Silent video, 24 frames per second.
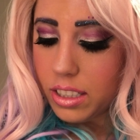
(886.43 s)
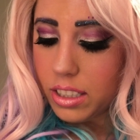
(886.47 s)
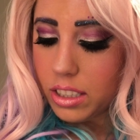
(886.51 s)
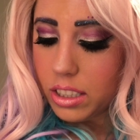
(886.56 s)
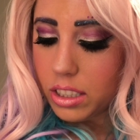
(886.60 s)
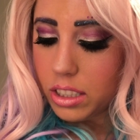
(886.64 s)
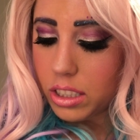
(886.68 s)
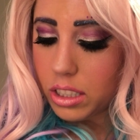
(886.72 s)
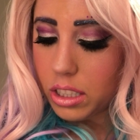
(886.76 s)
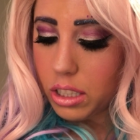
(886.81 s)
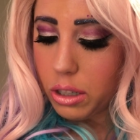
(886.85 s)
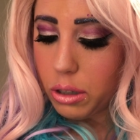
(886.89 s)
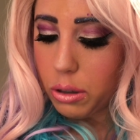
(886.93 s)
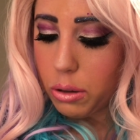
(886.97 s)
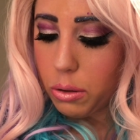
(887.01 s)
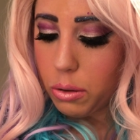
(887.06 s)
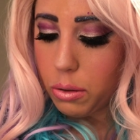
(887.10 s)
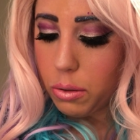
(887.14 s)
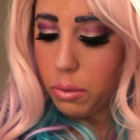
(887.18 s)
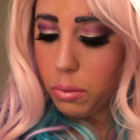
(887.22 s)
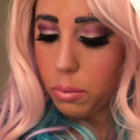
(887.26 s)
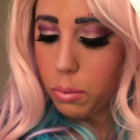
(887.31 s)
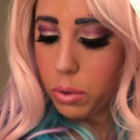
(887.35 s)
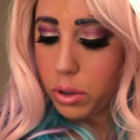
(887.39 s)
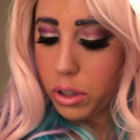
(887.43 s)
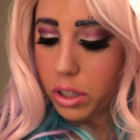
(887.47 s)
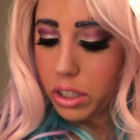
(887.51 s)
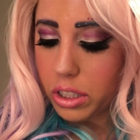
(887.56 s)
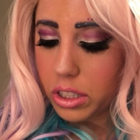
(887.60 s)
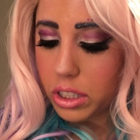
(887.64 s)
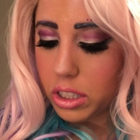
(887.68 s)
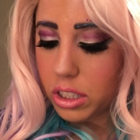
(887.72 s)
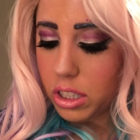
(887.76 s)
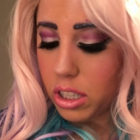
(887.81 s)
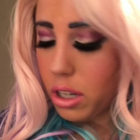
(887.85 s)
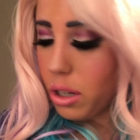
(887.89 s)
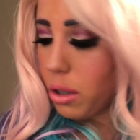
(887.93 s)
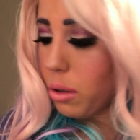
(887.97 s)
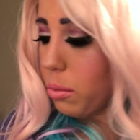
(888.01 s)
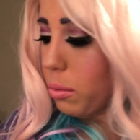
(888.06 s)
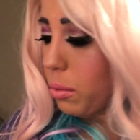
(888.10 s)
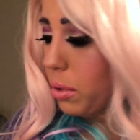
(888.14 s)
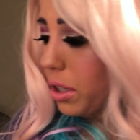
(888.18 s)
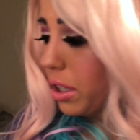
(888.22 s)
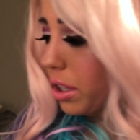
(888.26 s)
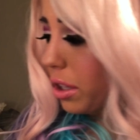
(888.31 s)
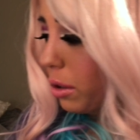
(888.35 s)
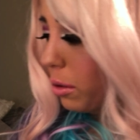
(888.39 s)
So we're going to start
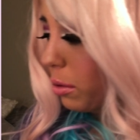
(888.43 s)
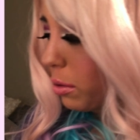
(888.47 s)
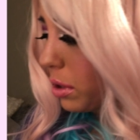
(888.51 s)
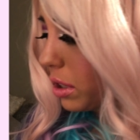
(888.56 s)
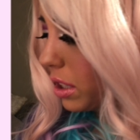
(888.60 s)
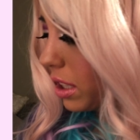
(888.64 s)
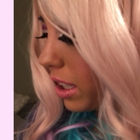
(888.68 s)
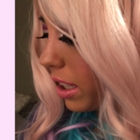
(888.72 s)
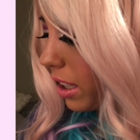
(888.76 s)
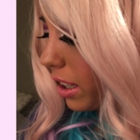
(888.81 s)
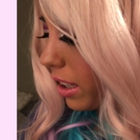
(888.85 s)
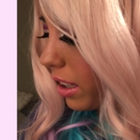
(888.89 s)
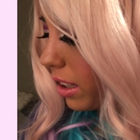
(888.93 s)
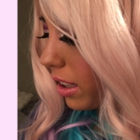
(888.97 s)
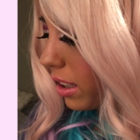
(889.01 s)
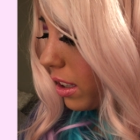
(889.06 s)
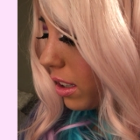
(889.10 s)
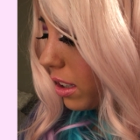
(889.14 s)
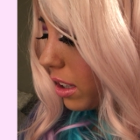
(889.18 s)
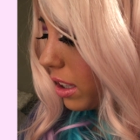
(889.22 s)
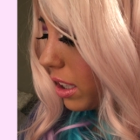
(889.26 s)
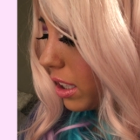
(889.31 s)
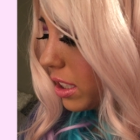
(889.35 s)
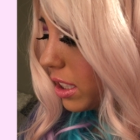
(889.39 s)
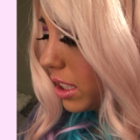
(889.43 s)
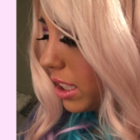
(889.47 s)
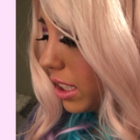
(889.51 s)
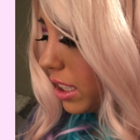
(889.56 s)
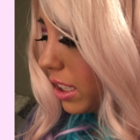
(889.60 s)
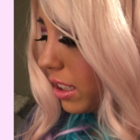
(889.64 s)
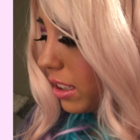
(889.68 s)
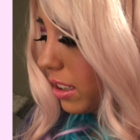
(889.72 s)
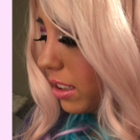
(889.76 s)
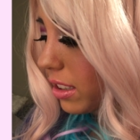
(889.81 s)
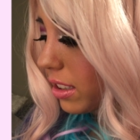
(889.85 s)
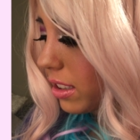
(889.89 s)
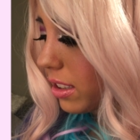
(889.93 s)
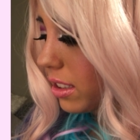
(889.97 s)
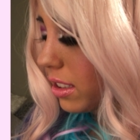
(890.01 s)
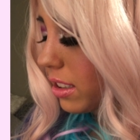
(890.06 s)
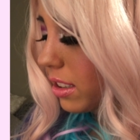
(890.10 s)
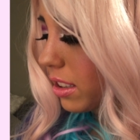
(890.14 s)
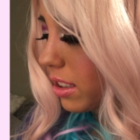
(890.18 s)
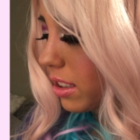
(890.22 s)
with using the teal.